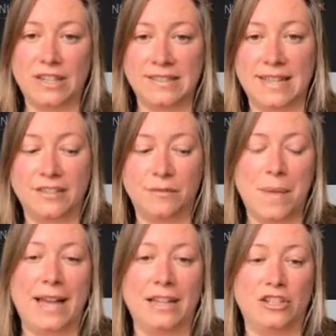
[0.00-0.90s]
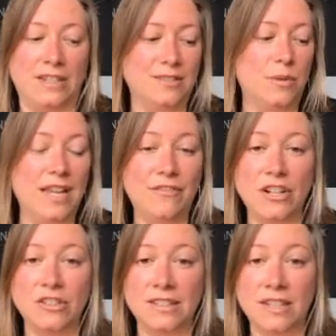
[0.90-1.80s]
excessive packaging? So if
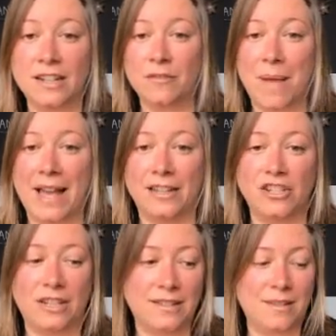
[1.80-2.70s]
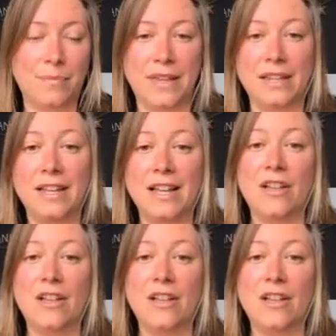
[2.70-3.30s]
there's a ton of packaging on something,